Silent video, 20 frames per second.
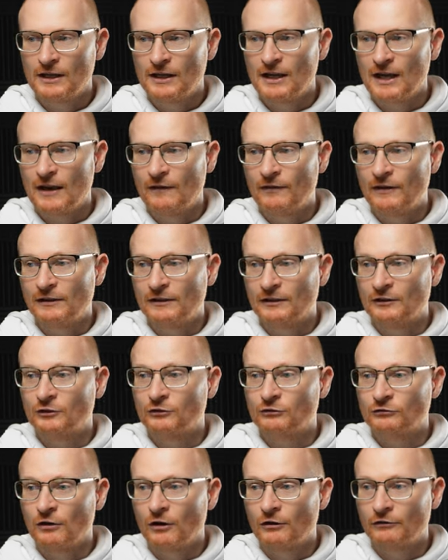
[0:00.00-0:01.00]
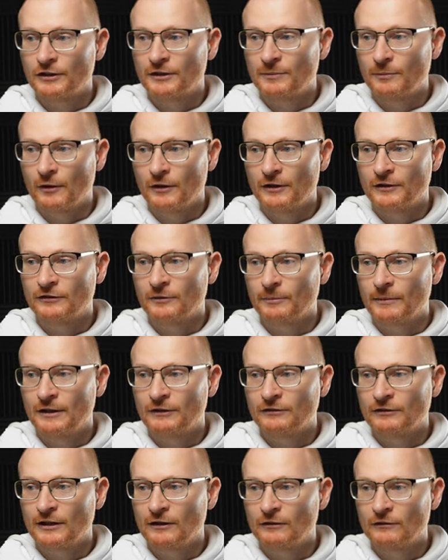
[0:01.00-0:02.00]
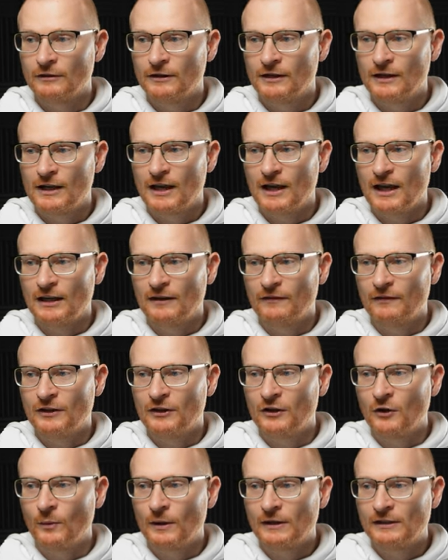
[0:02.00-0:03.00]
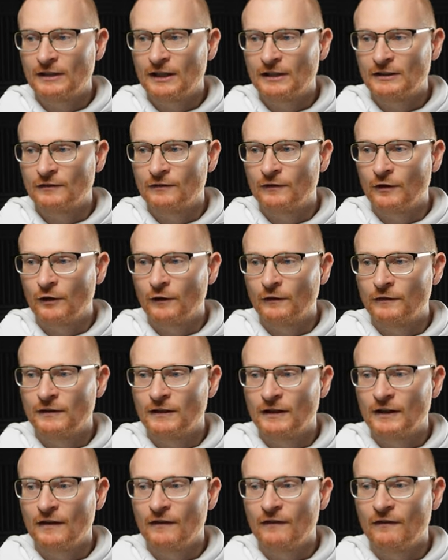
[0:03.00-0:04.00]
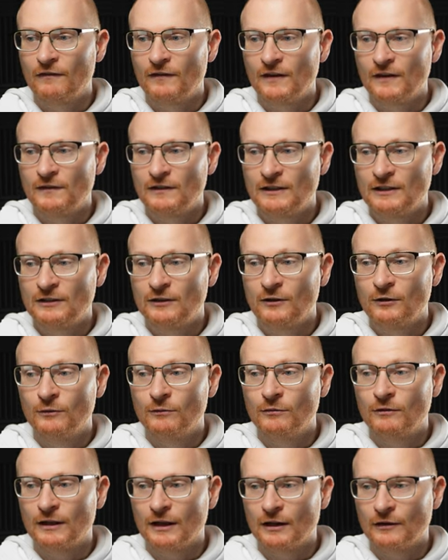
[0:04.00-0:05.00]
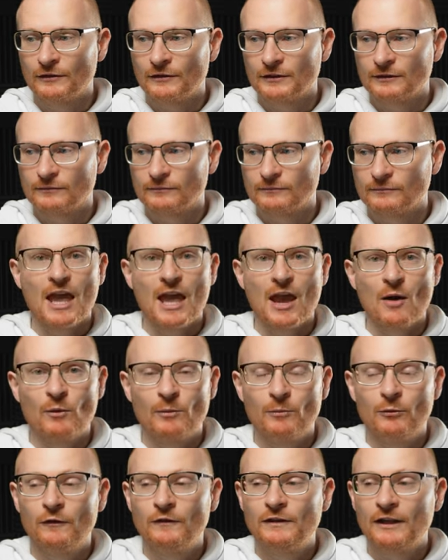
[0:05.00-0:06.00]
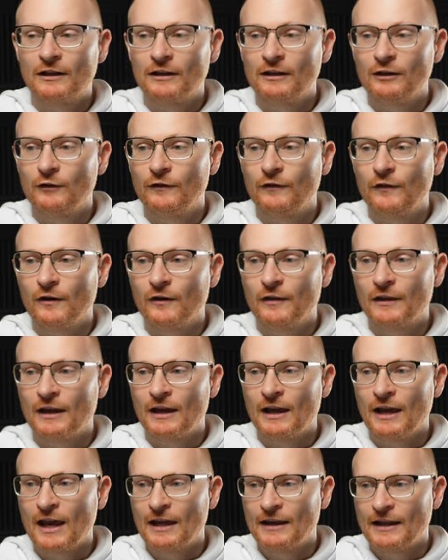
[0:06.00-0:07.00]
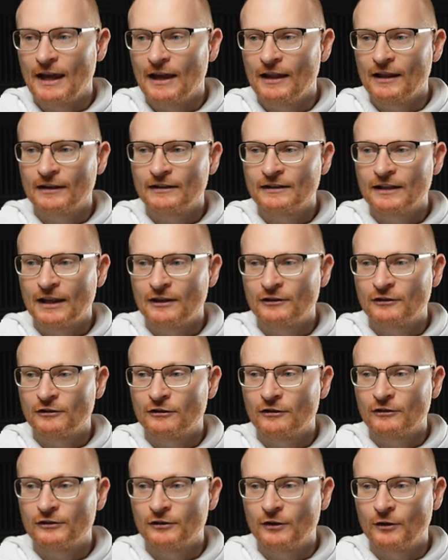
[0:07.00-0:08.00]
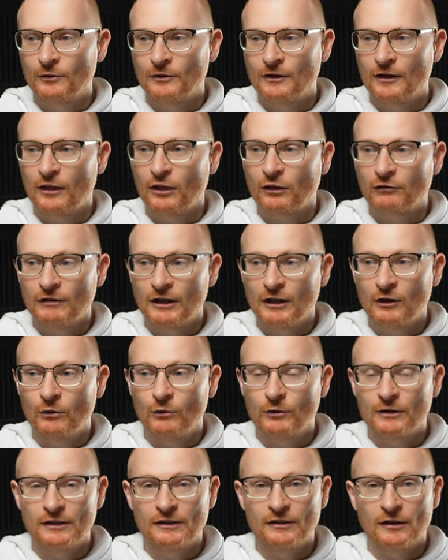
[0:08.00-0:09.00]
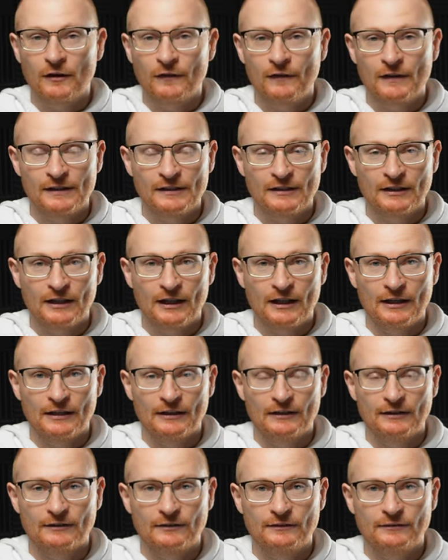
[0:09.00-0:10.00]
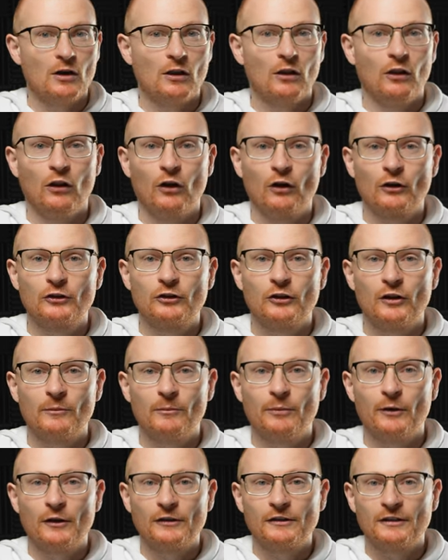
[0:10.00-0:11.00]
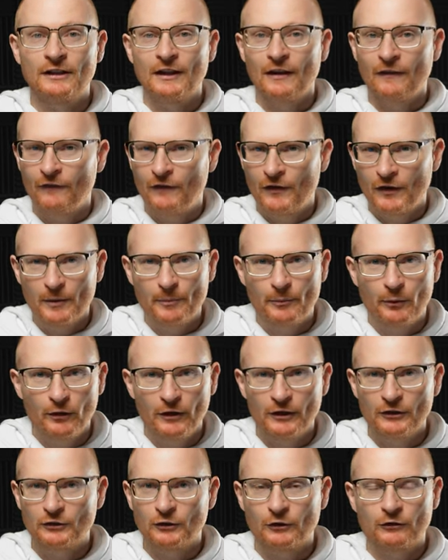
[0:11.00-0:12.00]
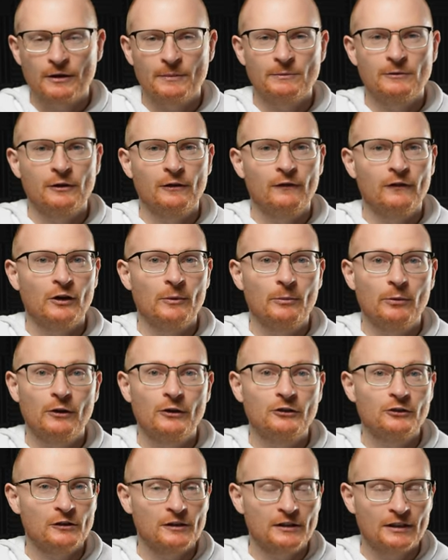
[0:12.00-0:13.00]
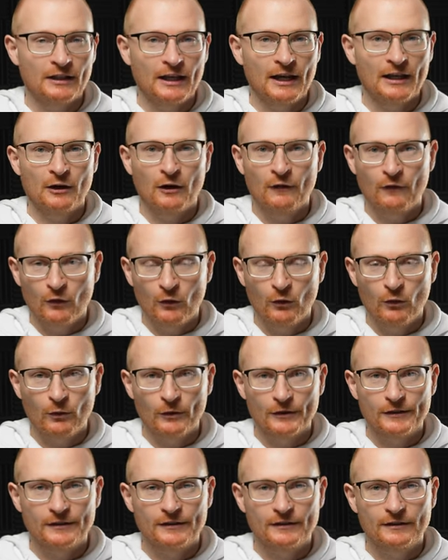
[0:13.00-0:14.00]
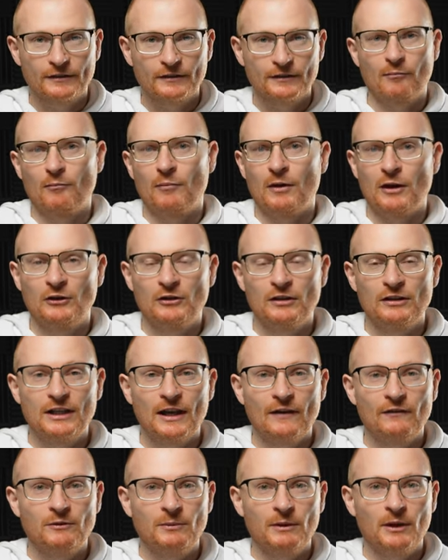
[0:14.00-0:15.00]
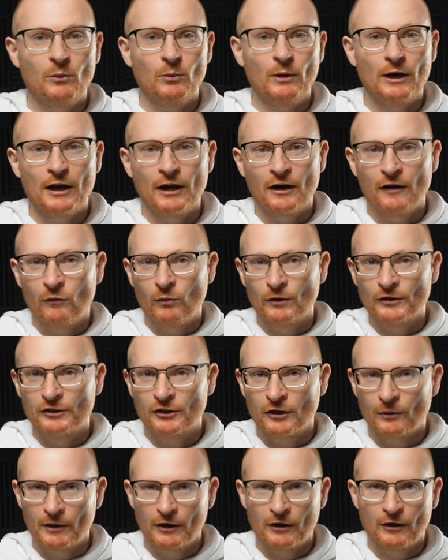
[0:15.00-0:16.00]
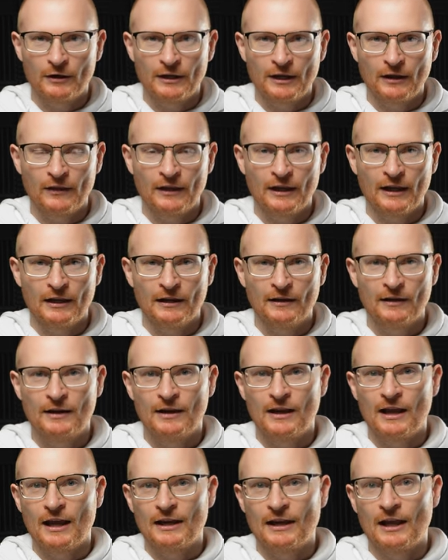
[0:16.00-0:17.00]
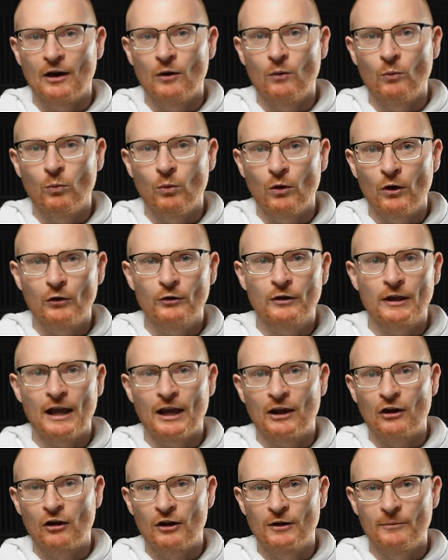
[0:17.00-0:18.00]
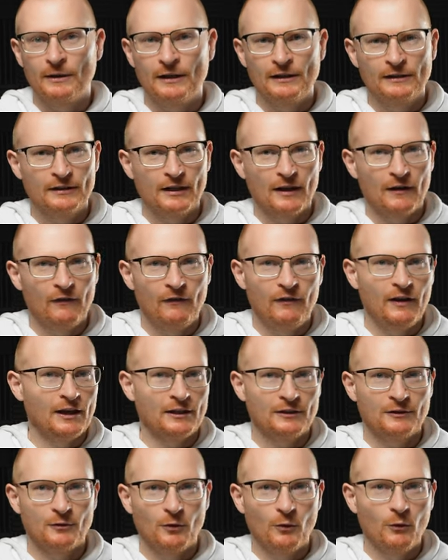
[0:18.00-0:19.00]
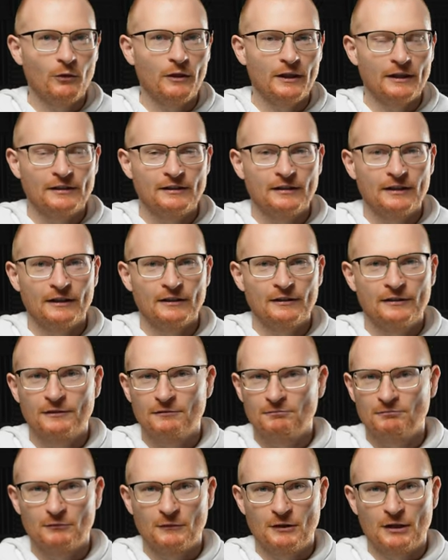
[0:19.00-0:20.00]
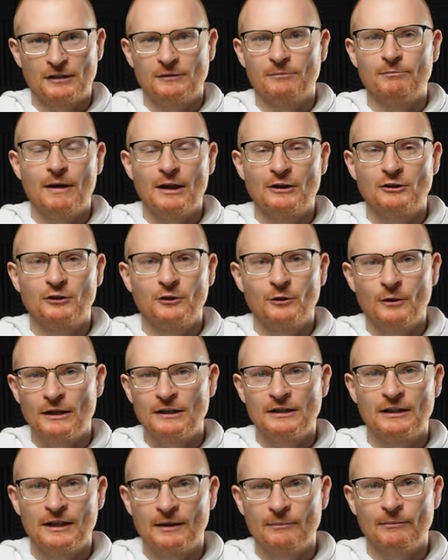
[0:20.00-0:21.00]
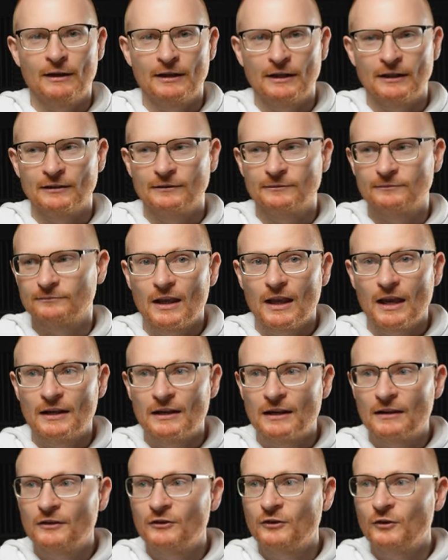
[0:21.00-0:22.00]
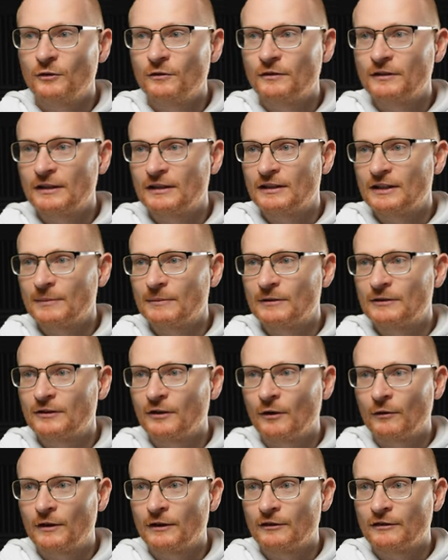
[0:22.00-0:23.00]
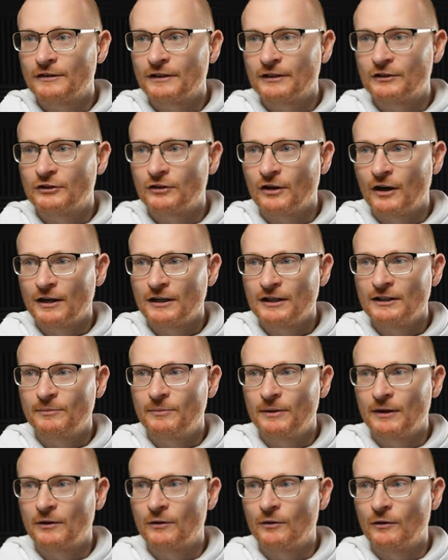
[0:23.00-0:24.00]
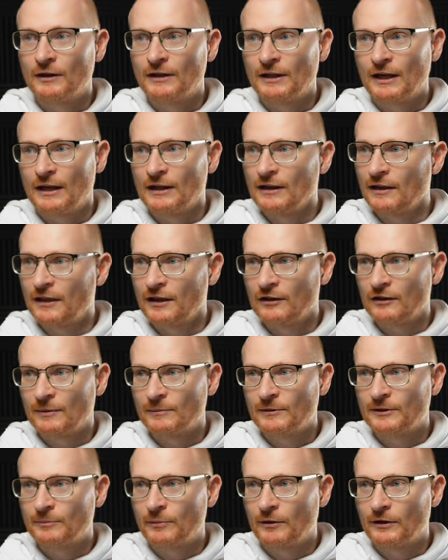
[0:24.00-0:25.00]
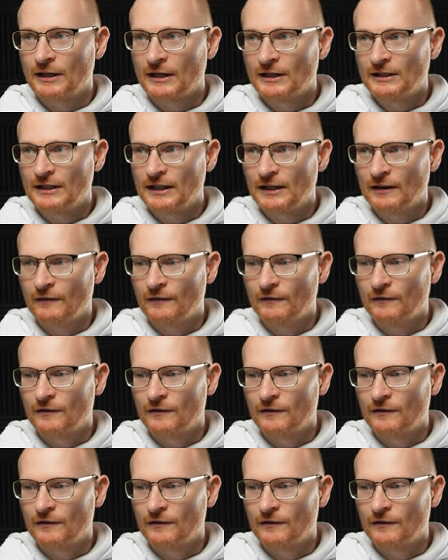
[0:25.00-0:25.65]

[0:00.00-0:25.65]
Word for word: if there's a strong response from Israel, and if the US gets involved, 52,000. And we move down a little further, and Alex has sold three quarters of his Solana. Long term, personally, very bullish on crypto, very bullish on Solana, of course. But you just have to be aware of what's going on out there and how world economies affect all these things, this magical internet money. In other news, it seems as though there is a Chinese Bitcoin and Ethereum spot ETF.